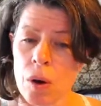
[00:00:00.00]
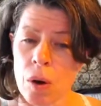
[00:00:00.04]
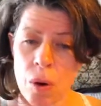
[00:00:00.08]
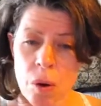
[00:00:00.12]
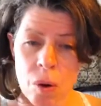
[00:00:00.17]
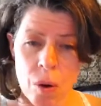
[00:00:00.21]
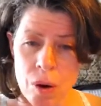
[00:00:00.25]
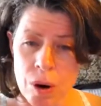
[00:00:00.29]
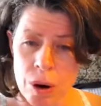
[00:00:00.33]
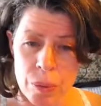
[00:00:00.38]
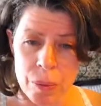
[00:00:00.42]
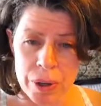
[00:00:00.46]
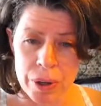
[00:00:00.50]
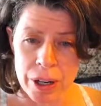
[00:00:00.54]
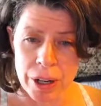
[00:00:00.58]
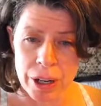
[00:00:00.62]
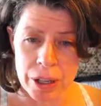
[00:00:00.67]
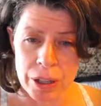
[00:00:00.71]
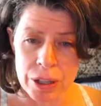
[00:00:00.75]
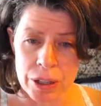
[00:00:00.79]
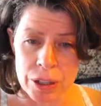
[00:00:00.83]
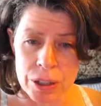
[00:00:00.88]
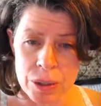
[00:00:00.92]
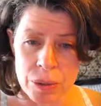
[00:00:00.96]
or we're not
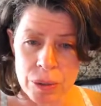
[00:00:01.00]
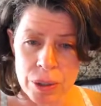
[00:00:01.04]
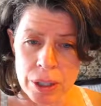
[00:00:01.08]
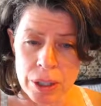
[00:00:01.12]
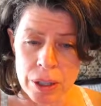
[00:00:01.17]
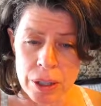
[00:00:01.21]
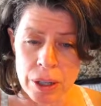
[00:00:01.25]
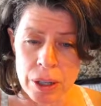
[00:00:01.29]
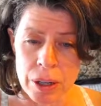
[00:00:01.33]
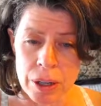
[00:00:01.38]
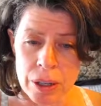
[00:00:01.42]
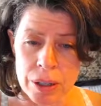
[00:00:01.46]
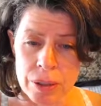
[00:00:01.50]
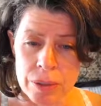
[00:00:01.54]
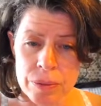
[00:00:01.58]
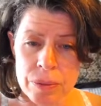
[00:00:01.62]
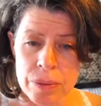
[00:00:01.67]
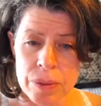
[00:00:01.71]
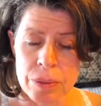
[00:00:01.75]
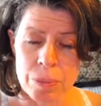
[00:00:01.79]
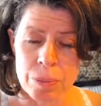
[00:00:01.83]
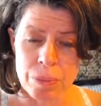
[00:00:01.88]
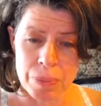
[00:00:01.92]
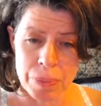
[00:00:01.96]
going to do it at all.
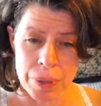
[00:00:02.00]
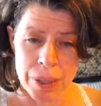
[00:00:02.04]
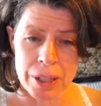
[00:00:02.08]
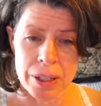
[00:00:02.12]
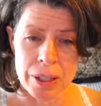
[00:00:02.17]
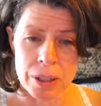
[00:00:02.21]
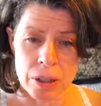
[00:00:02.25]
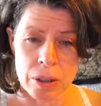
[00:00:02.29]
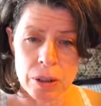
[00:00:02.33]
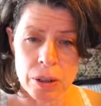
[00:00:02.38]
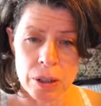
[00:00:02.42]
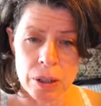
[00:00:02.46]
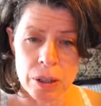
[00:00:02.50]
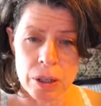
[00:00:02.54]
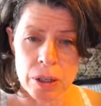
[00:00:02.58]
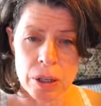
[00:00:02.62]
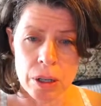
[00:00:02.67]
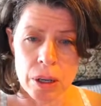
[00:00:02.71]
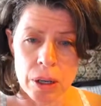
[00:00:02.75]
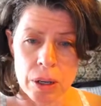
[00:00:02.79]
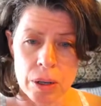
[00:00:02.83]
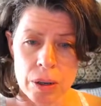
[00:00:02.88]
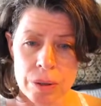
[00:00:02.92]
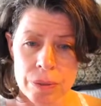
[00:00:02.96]
But you're going to
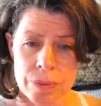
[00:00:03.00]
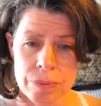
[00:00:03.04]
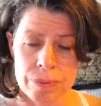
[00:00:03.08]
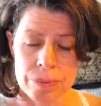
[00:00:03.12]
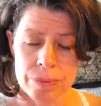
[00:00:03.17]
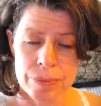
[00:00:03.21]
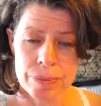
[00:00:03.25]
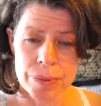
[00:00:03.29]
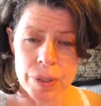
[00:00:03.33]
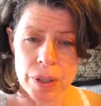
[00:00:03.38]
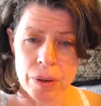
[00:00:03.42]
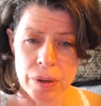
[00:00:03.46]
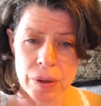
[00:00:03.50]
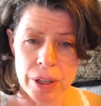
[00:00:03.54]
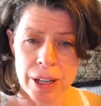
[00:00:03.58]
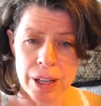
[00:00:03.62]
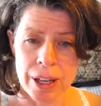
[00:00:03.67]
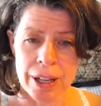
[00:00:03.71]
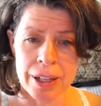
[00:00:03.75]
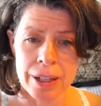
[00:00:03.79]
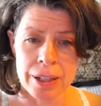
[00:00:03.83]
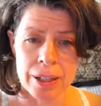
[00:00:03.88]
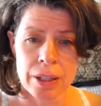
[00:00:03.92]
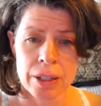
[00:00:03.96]
know,
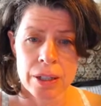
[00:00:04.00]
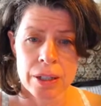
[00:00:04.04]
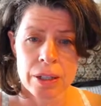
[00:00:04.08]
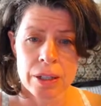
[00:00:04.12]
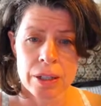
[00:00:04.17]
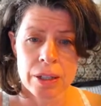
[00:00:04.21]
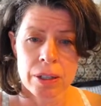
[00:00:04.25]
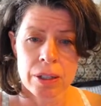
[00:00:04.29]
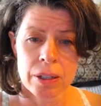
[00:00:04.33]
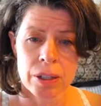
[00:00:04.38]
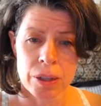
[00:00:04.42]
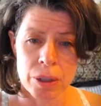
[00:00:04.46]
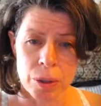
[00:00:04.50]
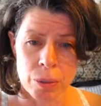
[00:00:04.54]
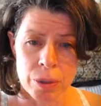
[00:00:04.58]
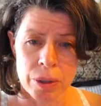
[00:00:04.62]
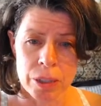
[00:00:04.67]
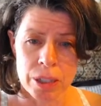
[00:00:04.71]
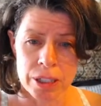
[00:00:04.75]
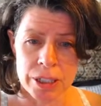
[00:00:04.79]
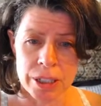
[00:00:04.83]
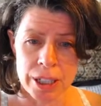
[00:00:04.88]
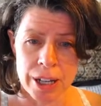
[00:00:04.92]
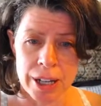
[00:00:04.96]
okay, you were
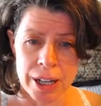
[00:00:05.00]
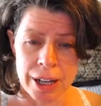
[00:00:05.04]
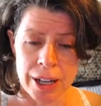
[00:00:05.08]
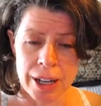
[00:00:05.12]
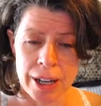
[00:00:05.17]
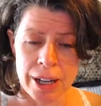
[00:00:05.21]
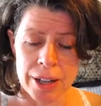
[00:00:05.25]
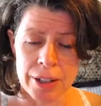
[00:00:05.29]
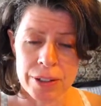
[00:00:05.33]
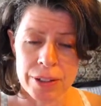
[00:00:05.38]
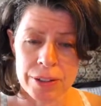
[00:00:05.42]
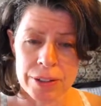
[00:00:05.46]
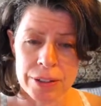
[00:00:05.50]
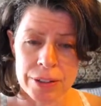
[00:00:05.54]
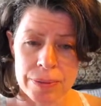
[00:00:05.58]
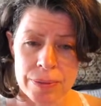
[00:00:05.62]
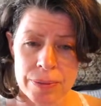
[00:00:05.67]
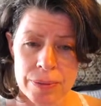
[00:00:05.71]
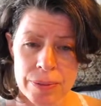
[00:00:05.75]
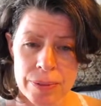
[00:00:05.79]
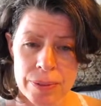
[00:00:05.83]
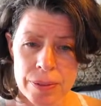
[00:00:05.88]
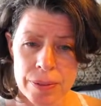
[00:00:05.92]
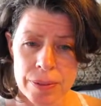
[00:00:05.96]
a jackass.
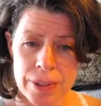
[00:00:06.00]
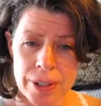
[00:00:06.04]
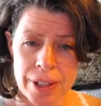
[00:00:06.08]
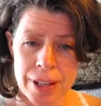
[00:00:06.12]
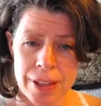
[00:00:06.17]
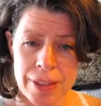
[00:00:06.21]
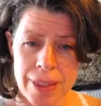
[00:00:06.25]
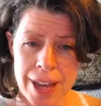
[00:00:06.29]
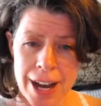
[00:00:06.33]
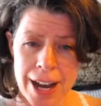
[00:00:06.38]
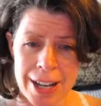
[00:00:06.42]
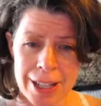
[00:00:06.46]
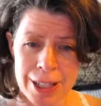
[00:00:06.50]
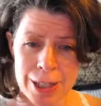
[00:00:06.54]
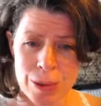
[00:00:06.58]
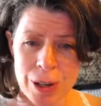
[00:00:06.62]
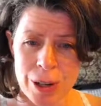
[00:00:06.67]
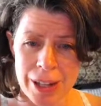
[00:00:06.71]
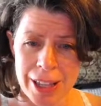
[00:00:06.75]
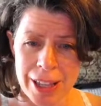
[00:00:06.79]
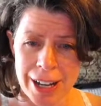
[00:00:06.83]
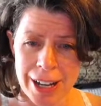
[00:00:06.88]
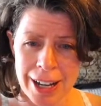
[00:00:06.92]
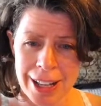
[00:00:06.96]
And that's
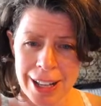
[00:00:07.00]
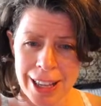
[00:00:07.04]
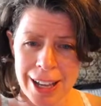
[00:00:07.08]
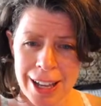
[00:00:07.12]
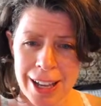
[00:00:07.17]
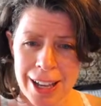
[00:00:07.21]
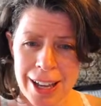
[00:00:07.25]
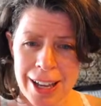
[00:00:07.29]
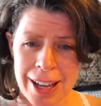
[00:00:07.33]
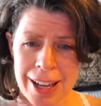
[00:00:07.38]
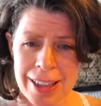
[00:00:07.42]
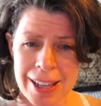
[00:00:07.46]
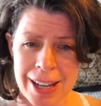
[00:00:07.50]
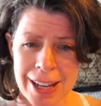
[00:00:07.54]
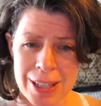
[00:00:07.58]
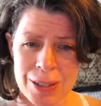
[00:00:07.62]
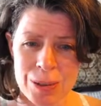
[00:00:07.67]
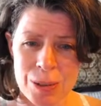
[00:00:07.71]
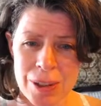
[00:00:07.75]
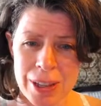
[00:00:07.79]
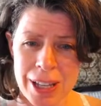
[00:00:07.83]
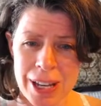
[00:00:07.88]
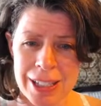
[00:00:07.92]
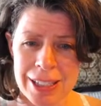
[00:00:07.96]
where
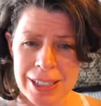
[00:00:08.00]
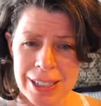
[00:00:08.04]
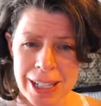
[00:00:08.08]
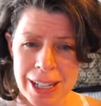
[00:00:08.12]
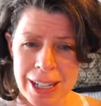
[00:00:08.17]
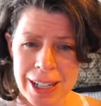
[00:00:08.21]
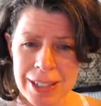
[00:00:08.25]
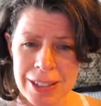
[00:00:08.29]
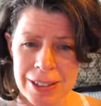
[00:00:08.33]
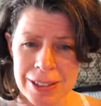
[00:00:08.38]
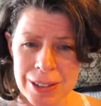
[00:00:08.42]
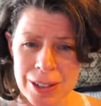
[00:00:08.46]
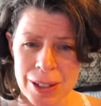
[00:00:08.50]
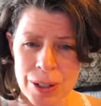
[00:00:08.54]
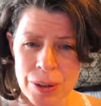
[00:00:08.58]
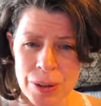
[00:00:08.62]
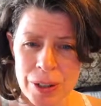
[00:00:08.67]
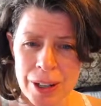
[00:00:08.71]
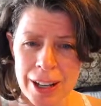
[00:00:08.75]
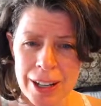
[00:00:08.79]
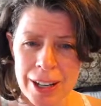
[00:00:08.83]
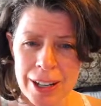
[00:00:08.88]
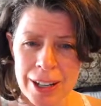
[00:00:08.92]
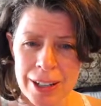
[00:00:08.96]
that stands,
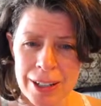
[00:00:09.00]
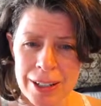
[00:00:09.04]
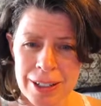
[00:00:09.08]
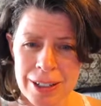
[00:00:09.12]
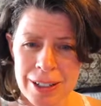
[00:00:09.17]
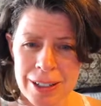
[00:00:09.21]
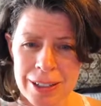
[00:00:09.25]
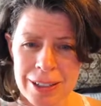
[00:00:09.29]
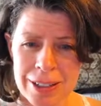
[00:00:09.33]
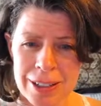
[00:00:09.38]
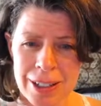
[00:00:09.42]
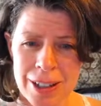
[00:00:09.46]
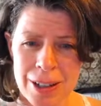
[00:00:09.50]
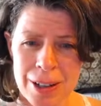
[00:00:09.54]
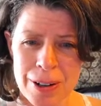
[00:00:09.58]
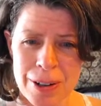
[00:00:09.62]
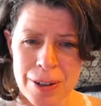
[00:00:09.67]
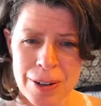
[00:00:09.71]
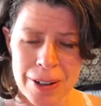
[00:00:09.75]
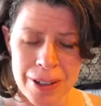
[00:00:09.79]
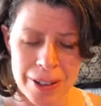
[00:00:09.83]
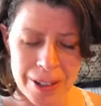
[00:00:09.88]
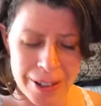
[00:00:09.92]
okay? So